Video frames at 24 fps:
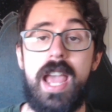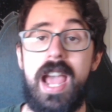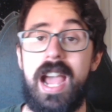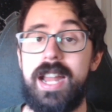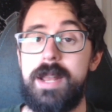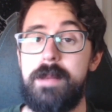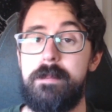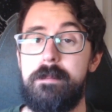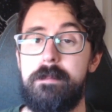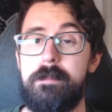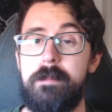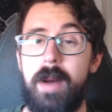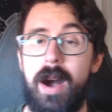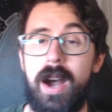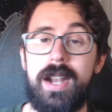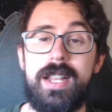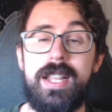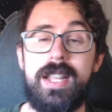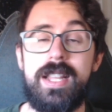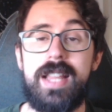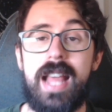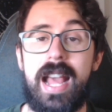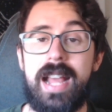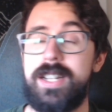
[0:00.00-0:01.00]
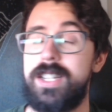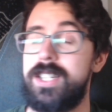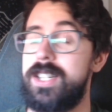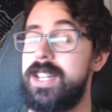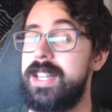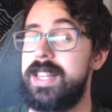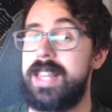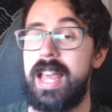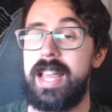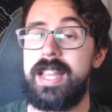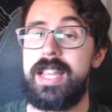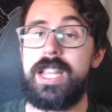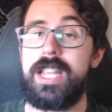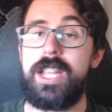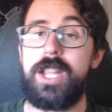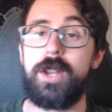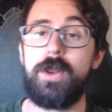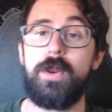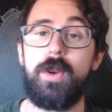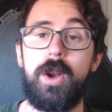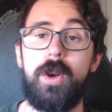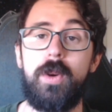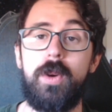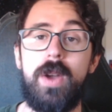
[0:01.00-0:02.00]
and embody that
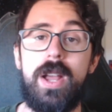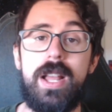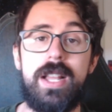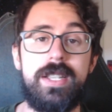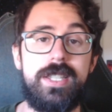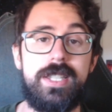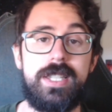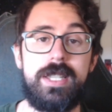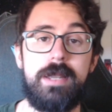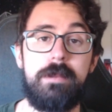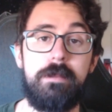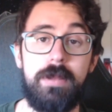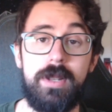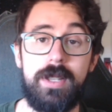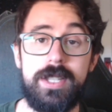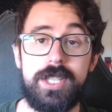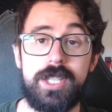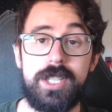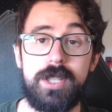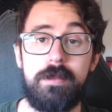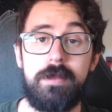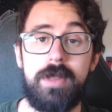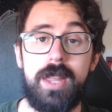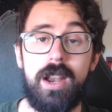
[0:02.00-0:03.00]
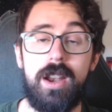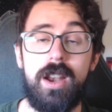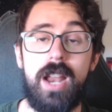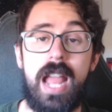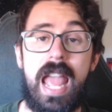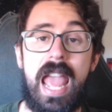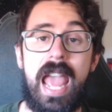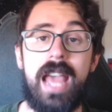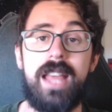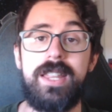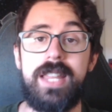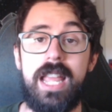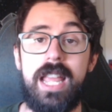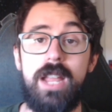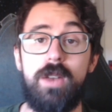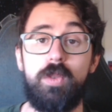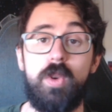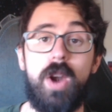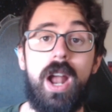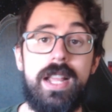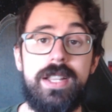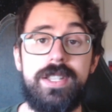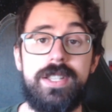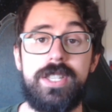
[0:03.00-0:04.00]
hero symbolism there, and they
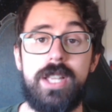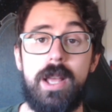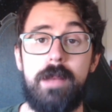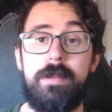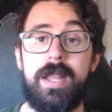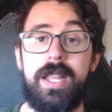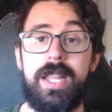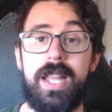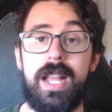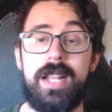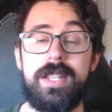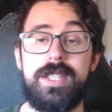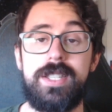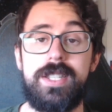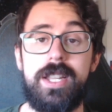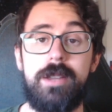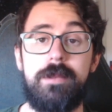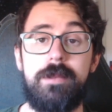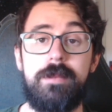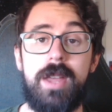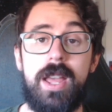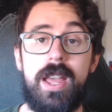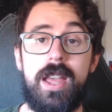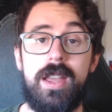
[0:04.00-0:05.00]
rise up against him,